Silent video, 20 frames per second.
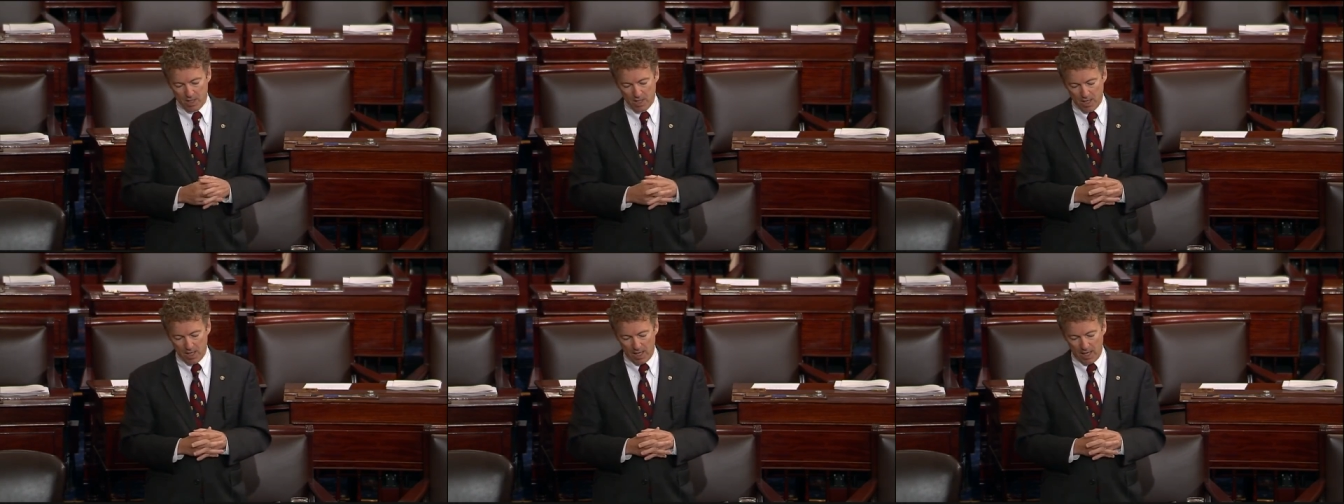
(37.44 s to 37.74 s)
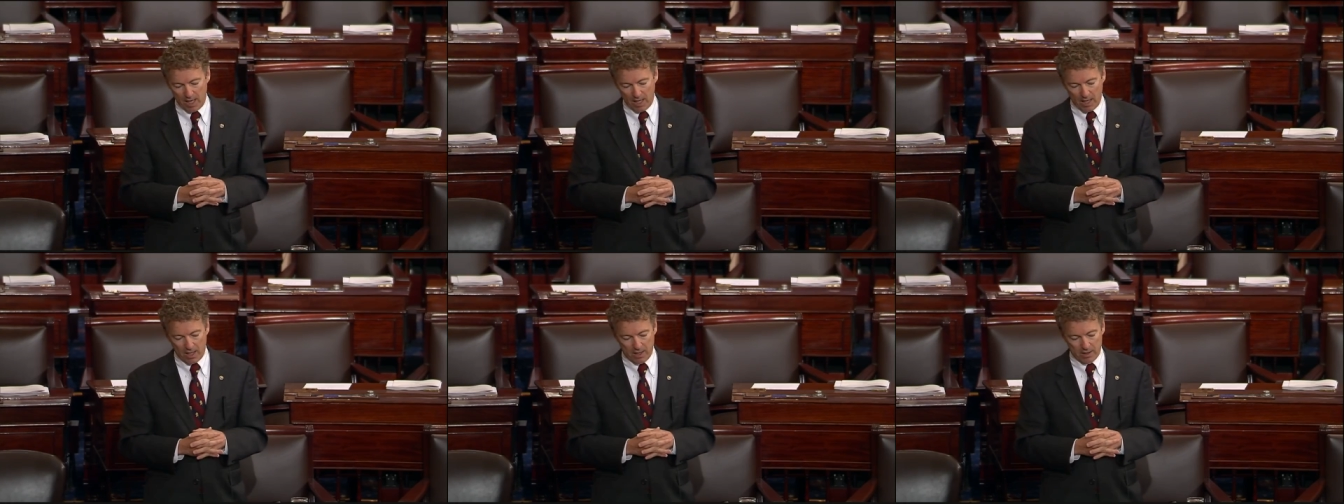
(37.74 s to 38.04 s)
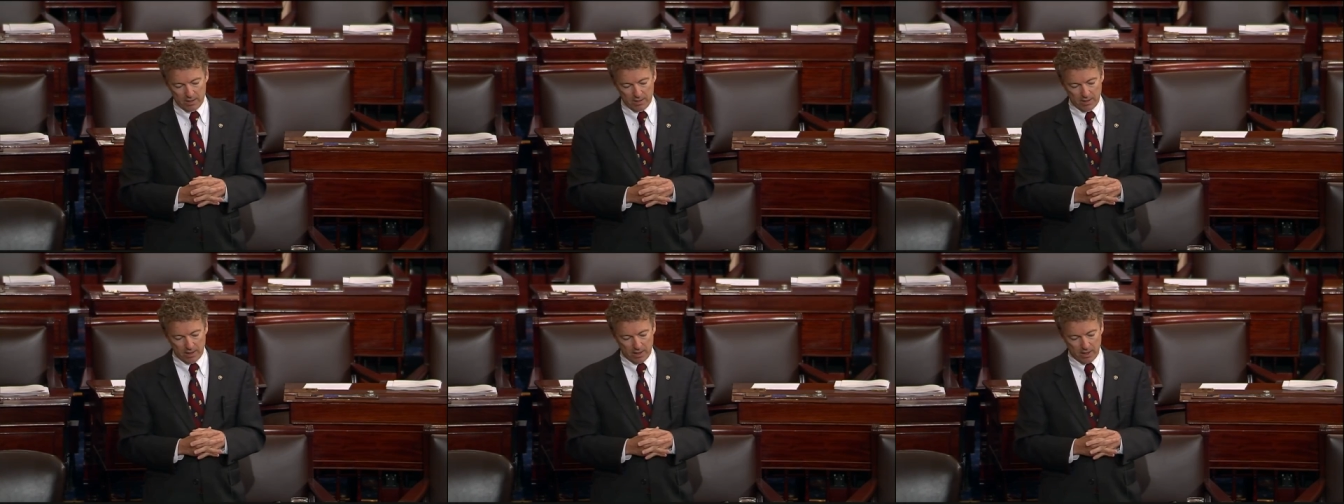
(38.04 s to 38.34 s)

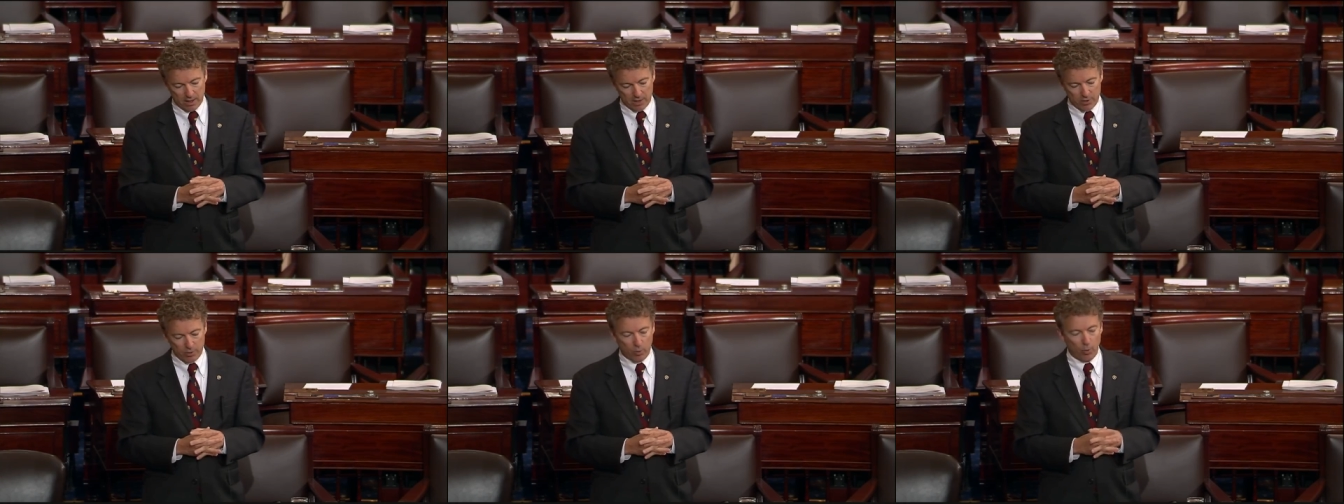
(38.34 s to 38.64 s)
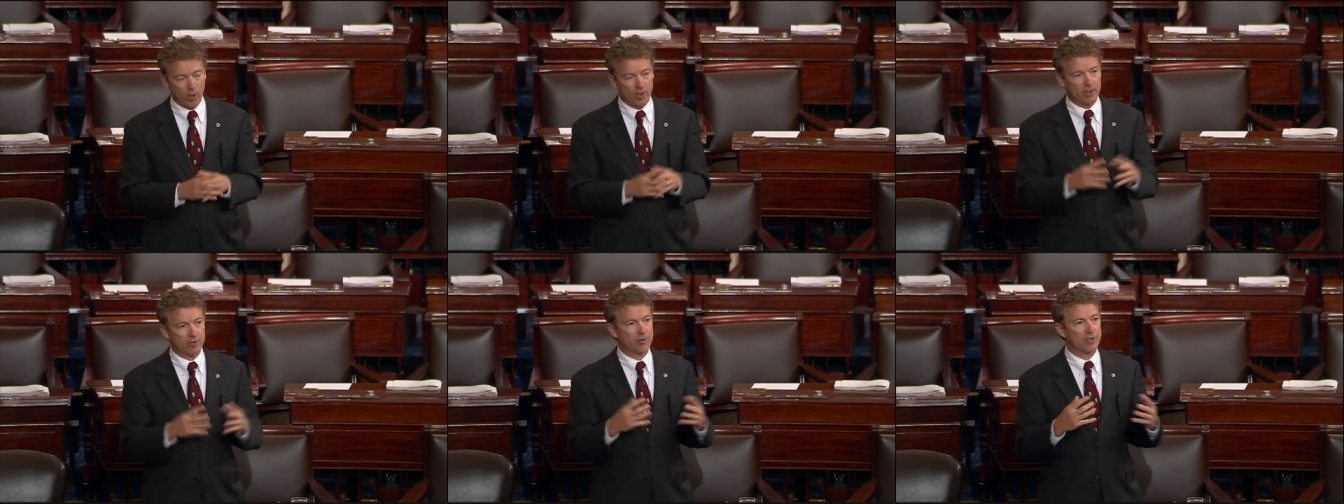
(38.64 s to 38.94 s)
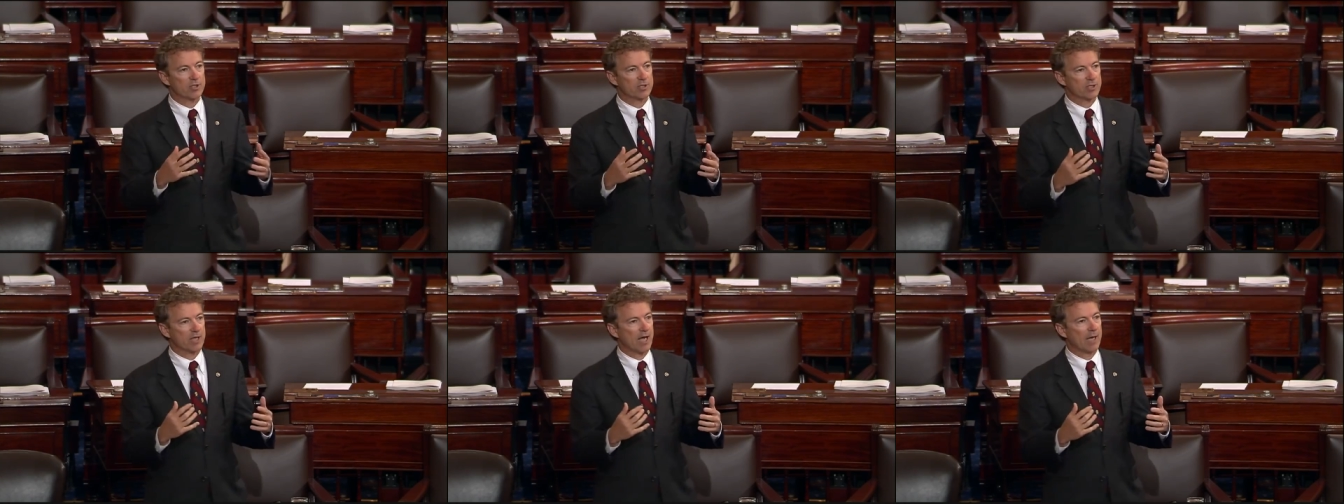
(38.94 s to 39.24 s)
And the one at
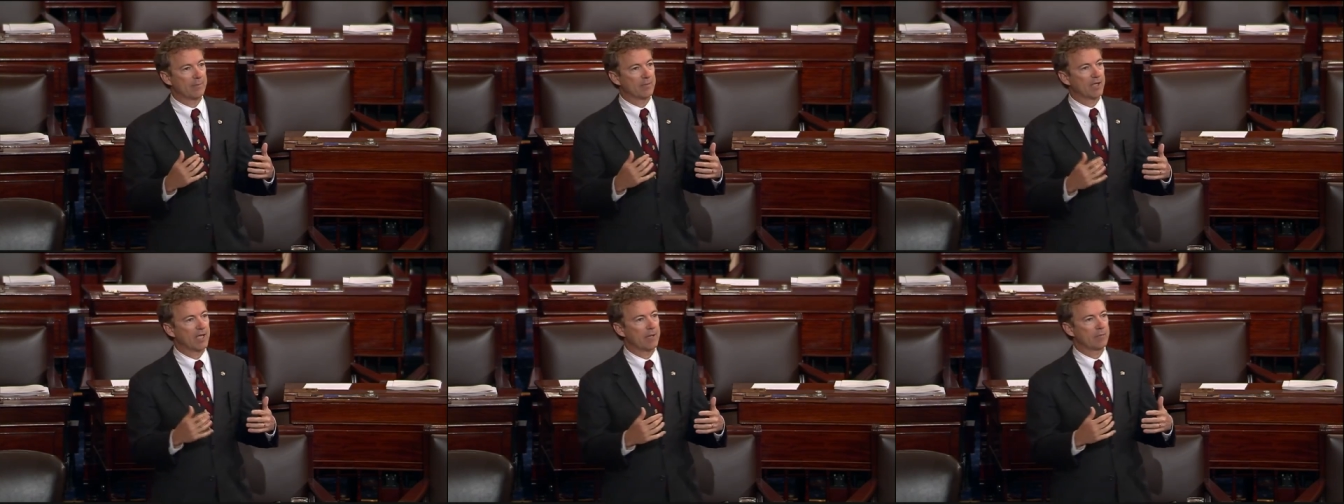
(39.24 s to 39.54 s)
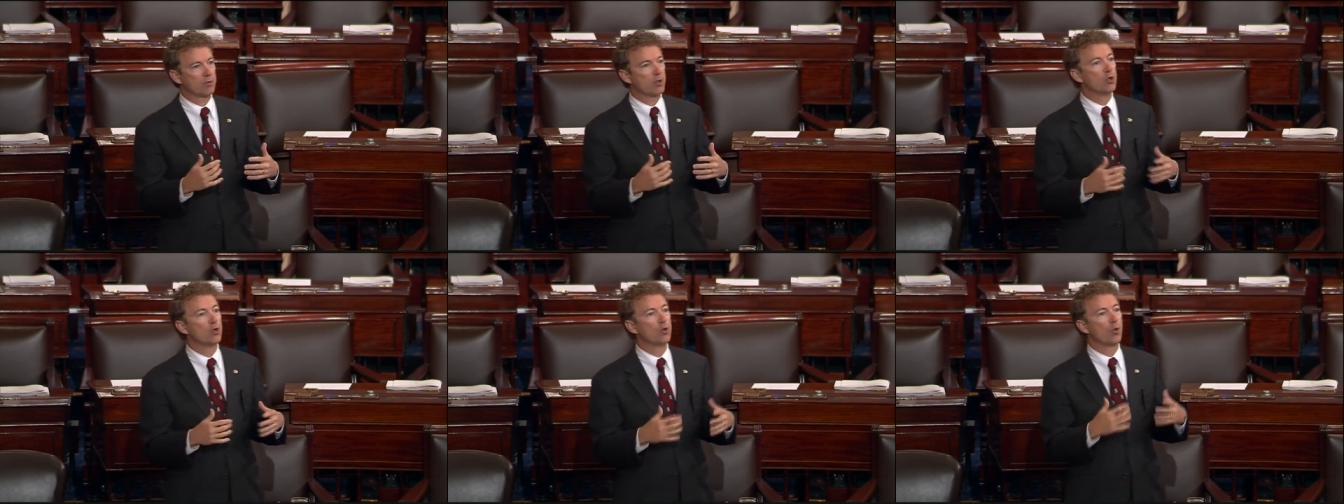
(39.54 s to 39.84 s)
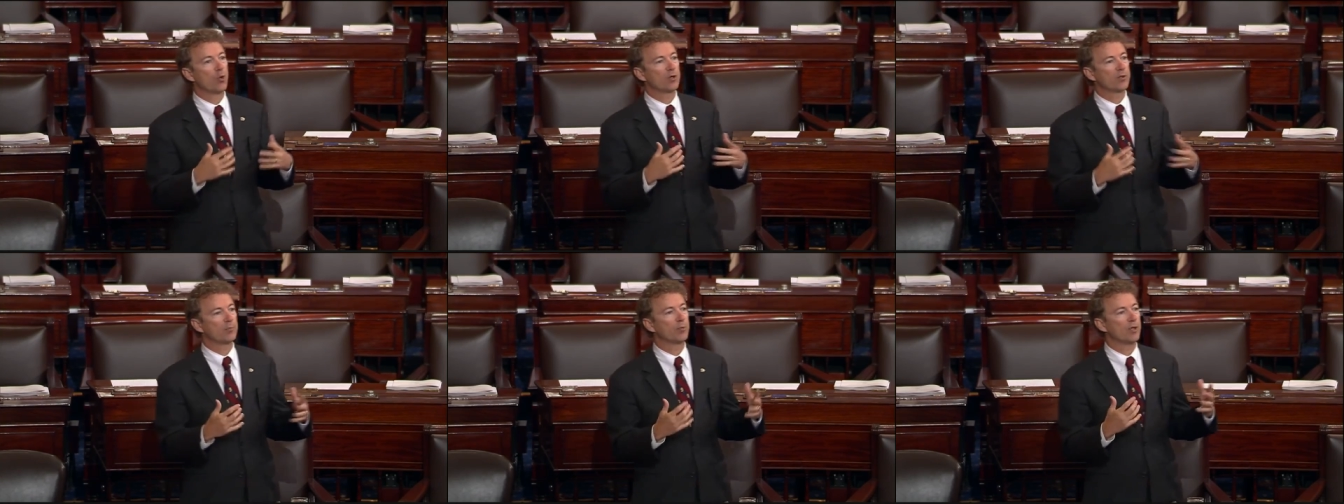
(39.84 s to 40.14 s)
this time became the
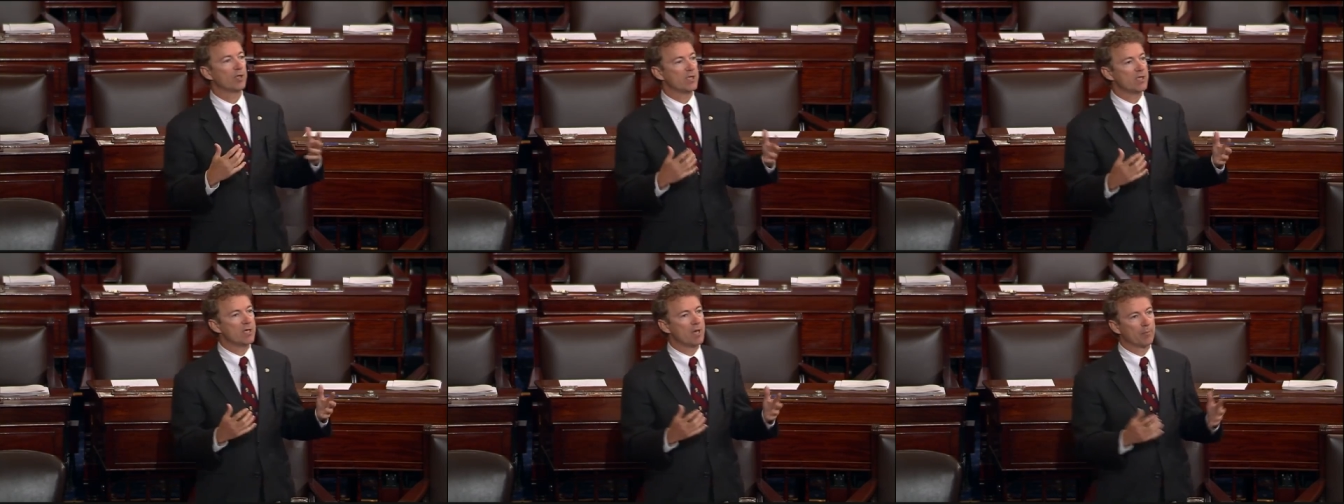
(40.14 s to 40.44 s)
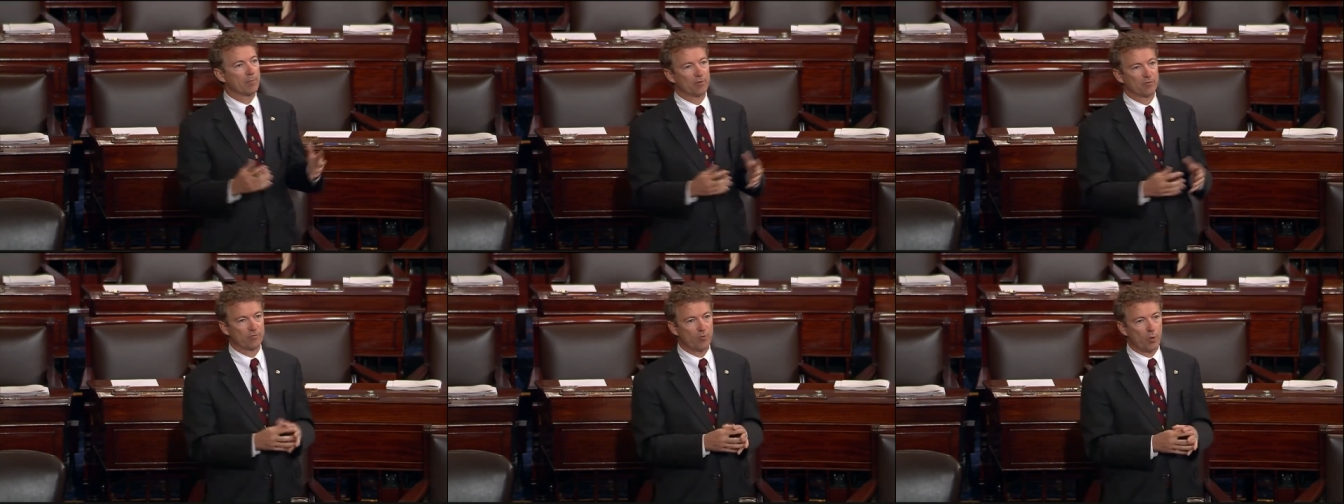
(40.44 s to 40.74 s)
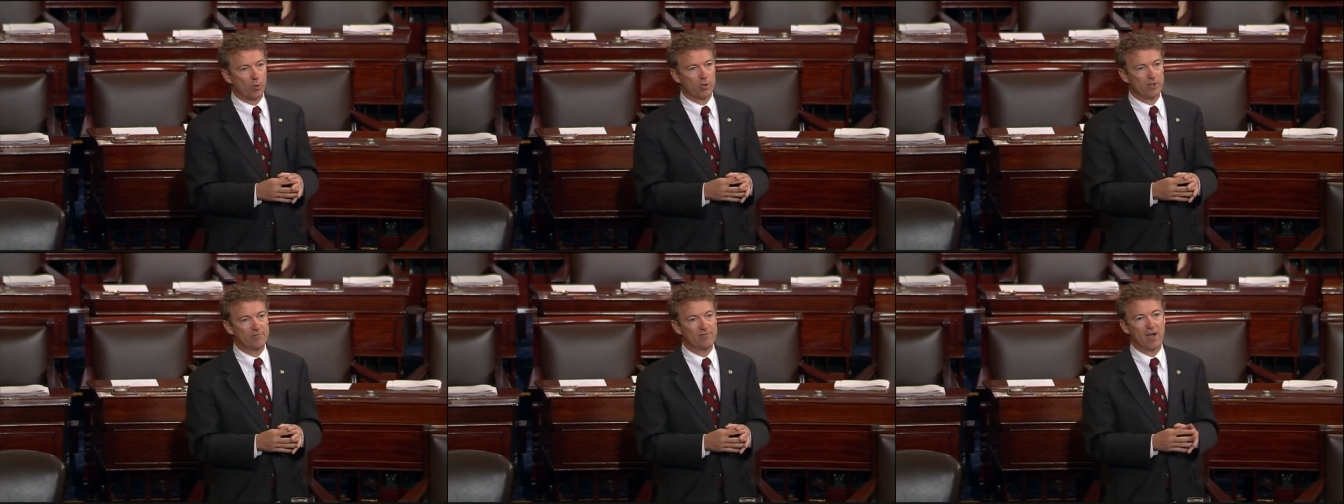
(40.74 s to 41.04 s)
North Briton number
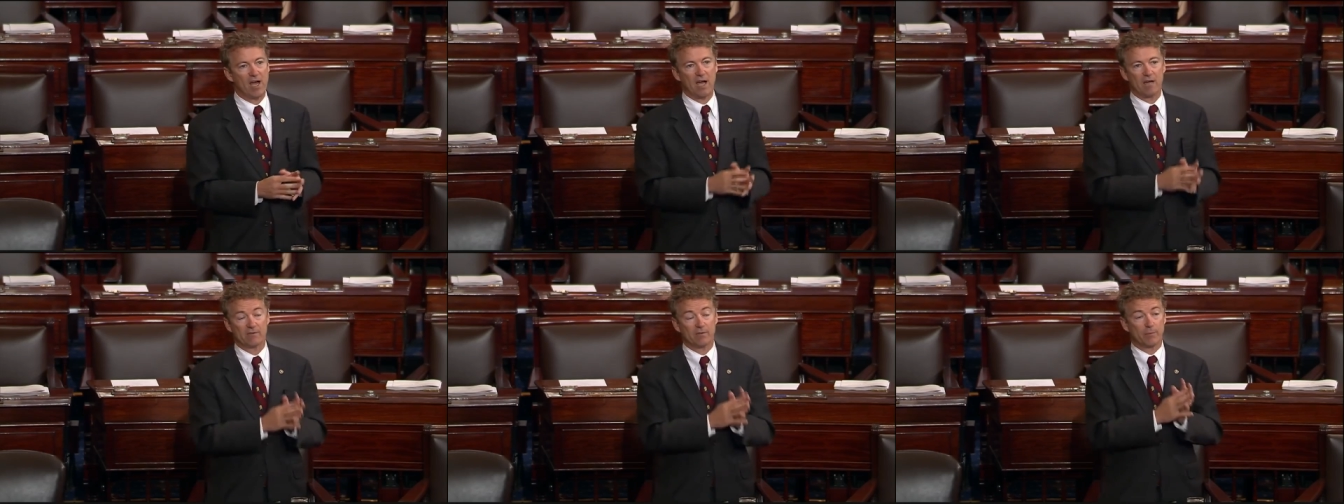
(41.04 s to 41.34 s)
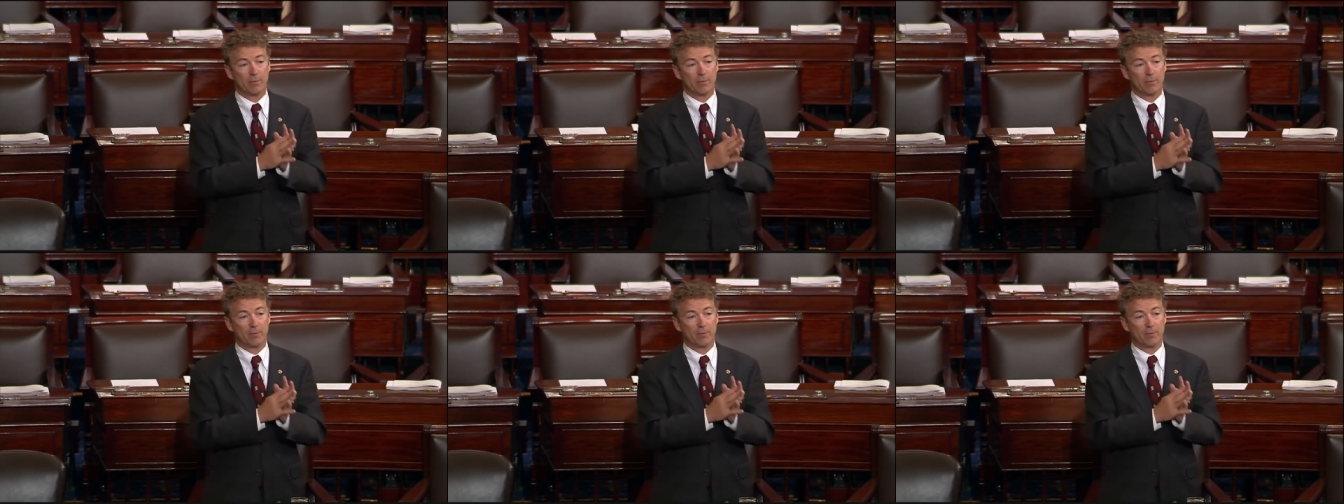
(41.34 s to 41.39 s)
45.